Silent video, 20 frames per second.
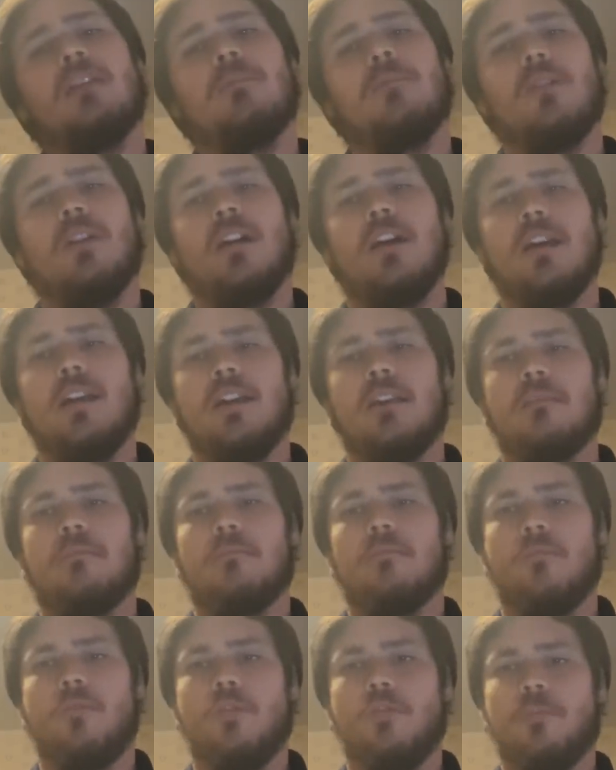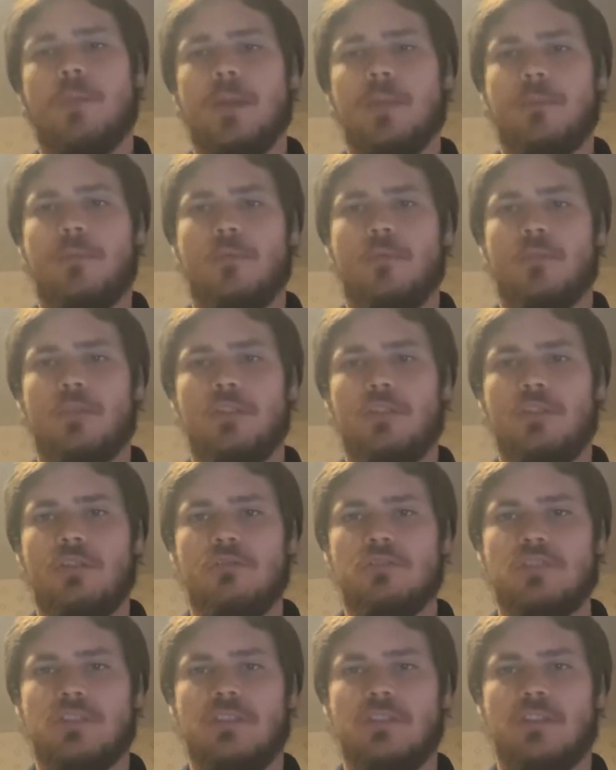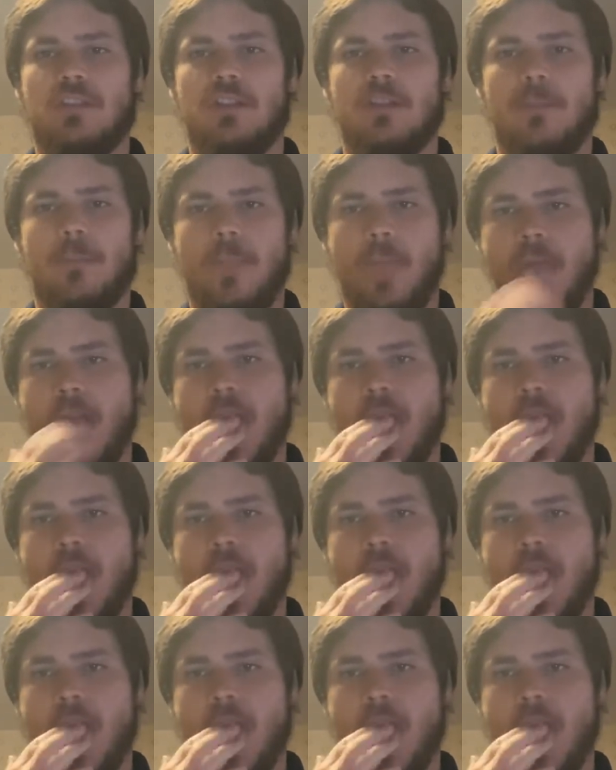but more people were using them,